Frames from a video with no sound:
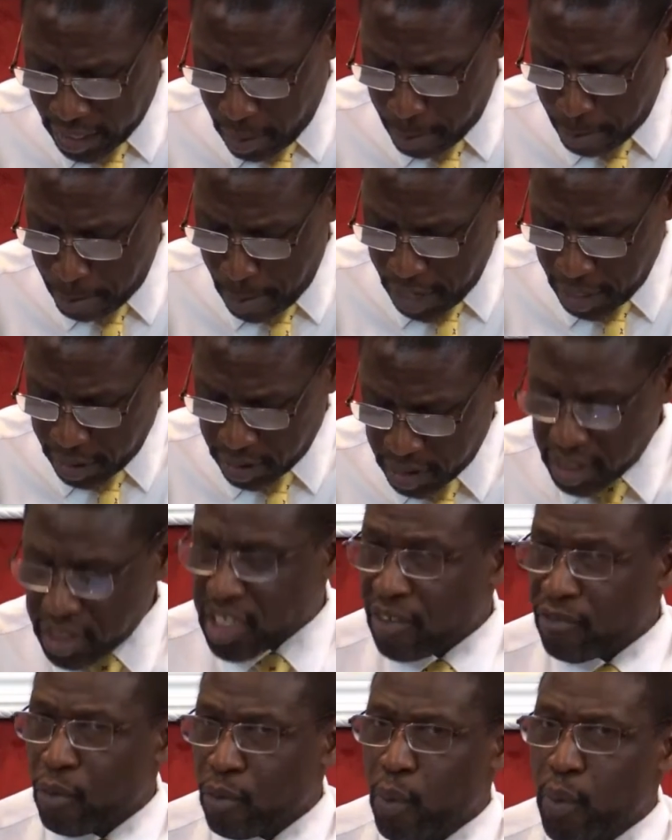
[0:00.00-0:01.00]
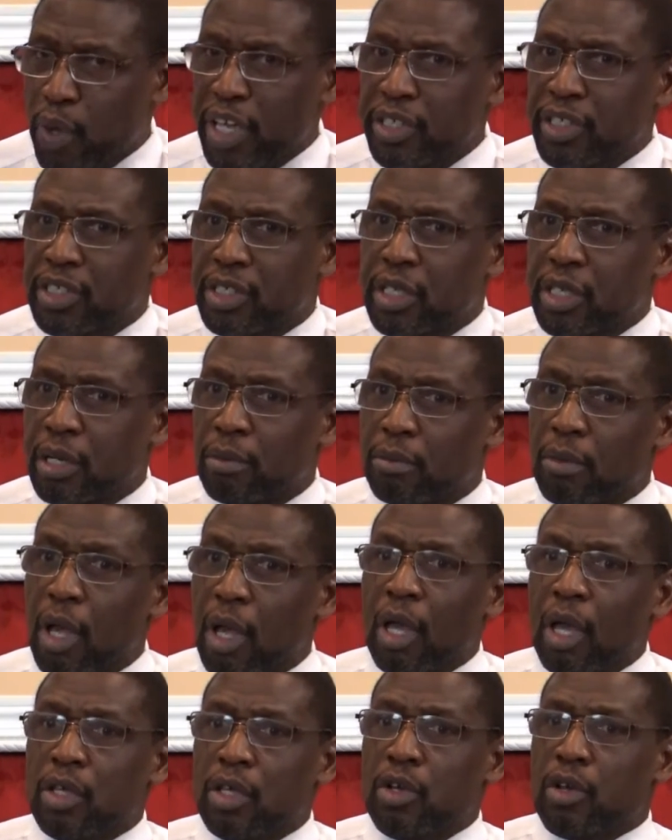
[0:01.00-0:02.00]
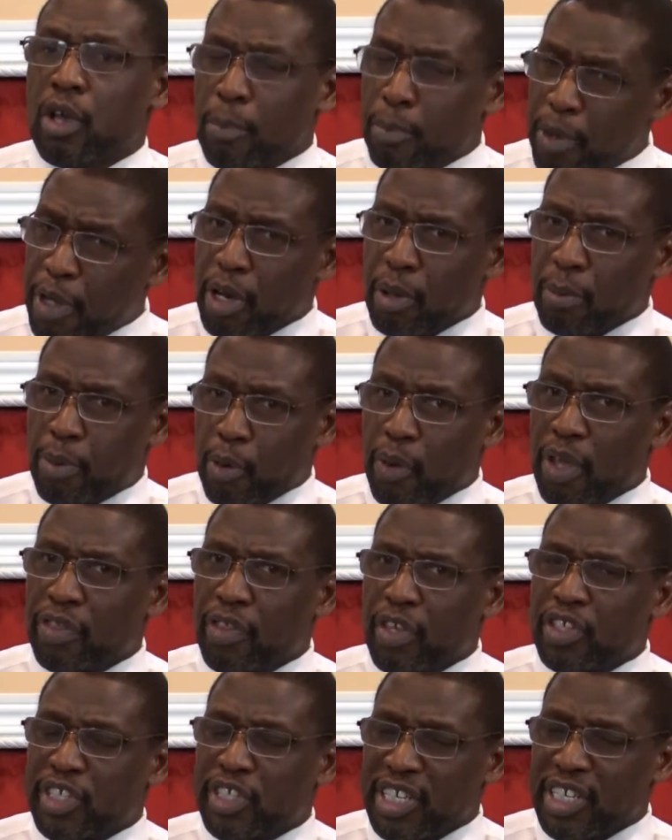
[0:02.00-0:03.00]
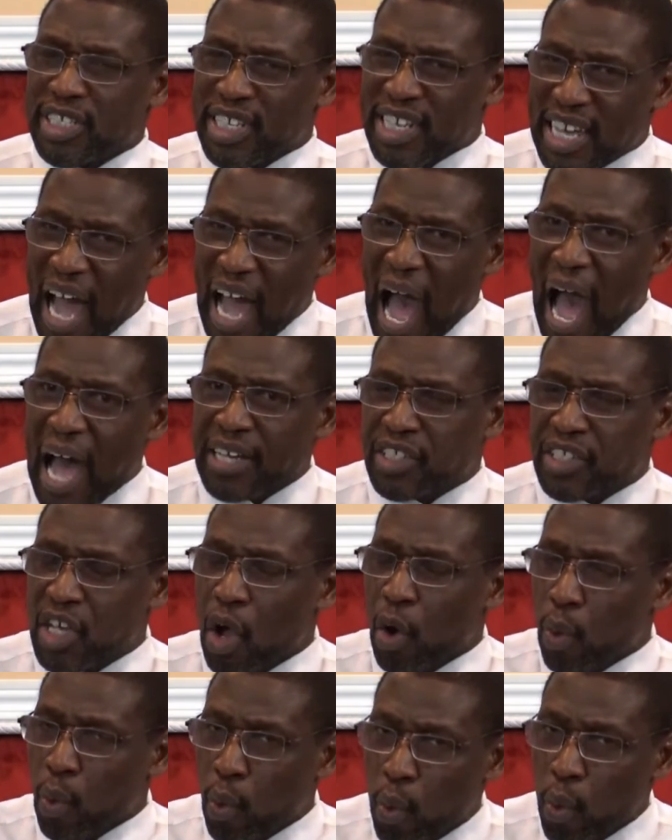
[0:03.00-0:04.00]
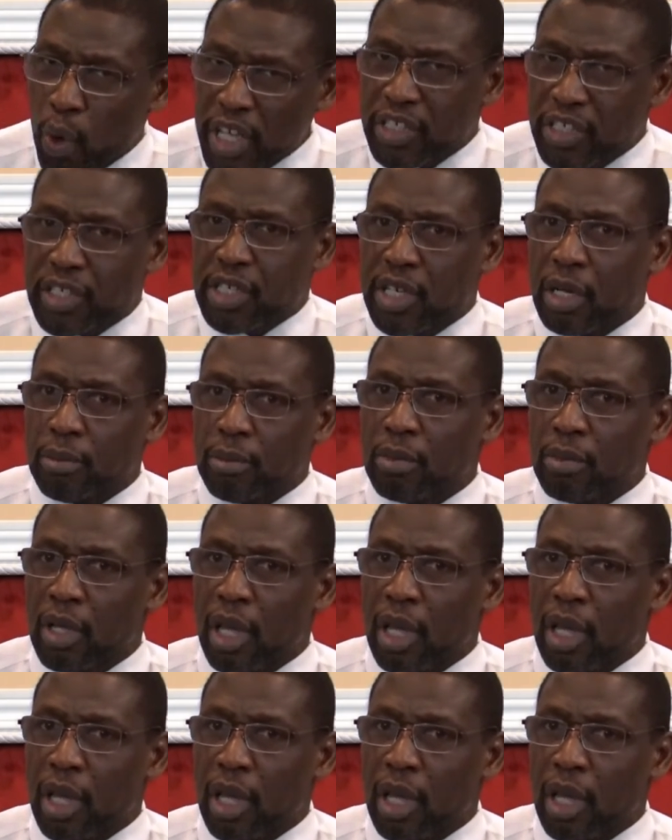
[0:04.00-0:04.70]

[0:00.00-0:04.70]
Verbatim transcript: the meekness of wisdom." You can put in parentheses, God's wisdom.